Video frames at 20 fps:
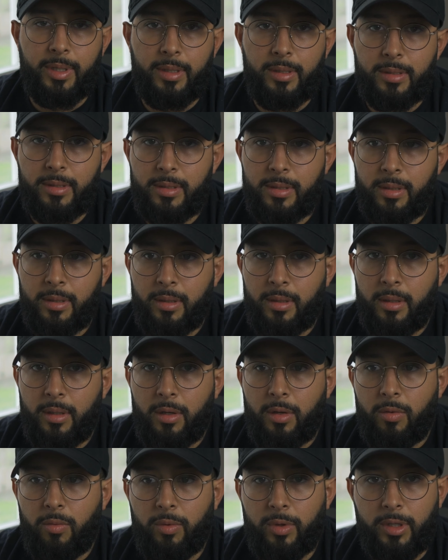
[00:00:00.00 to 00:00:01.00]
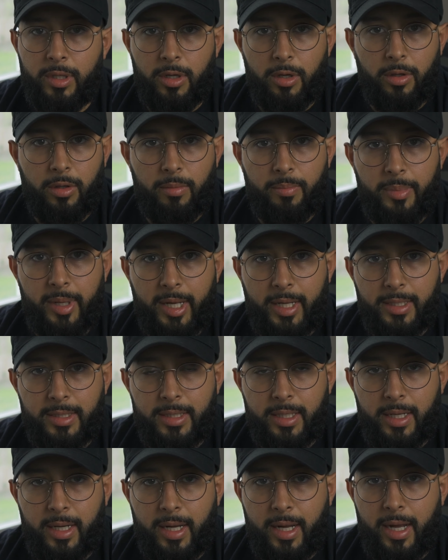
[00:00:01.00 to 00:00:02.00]
is. With the other
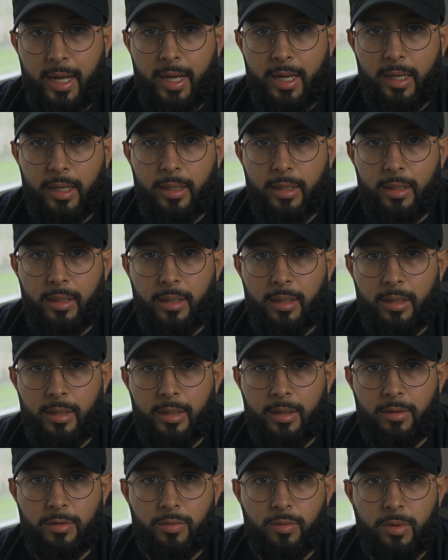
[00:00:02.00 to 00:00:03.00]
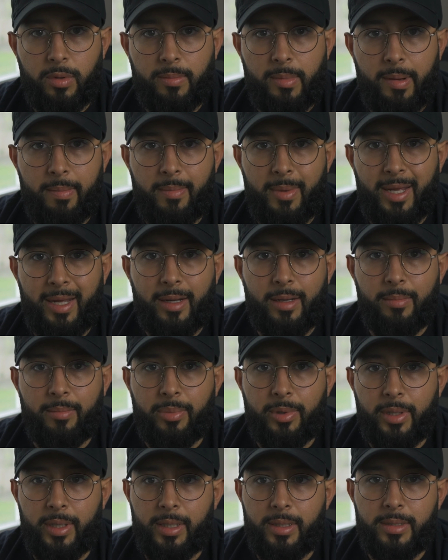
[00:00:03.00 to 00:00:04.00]
banks that I had, that was one of my main
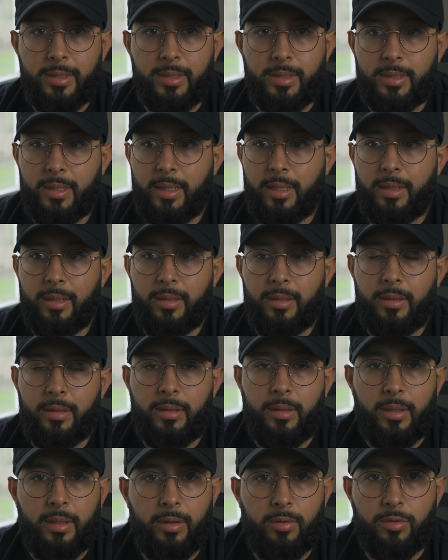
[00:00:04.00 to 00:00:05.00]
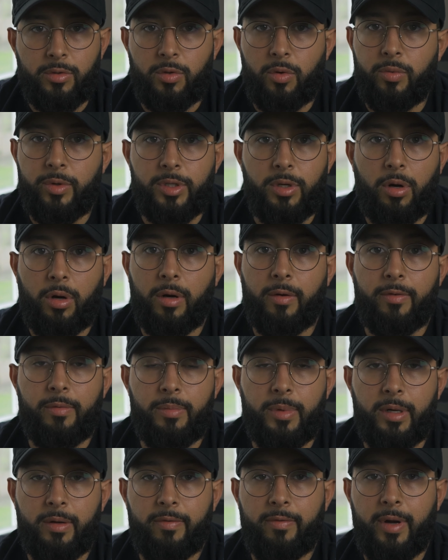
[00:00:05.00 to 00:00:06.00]
complaints, is that it was always hard for
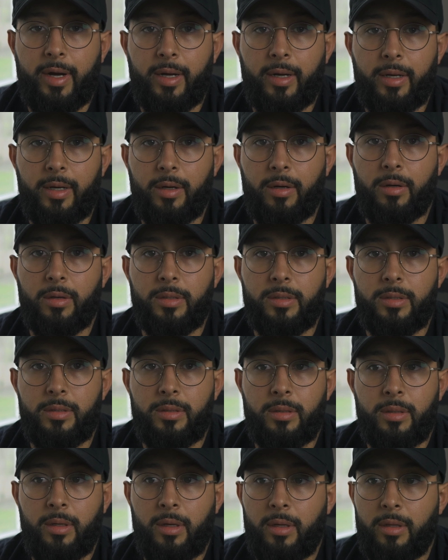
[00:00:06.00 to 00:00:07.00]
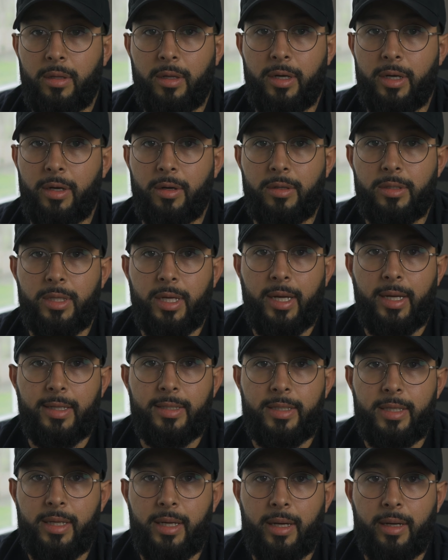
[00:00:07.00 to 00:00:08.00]
me to find the nearest
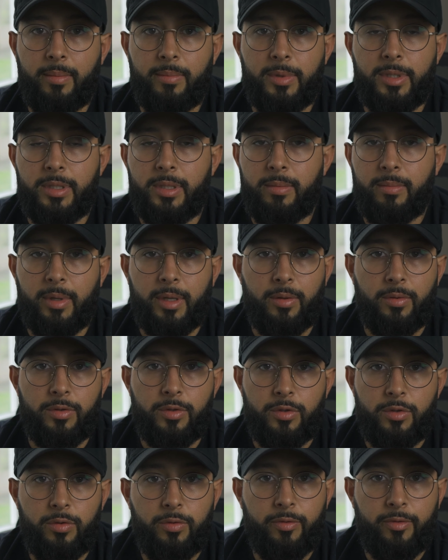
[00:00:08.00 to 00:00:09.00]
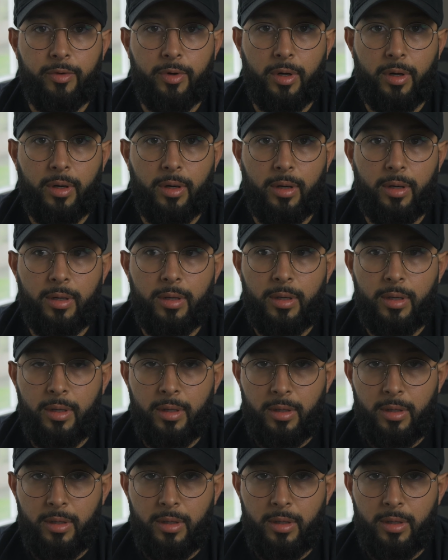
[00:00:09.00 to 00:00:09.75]
ATM. It seemed like it was too far.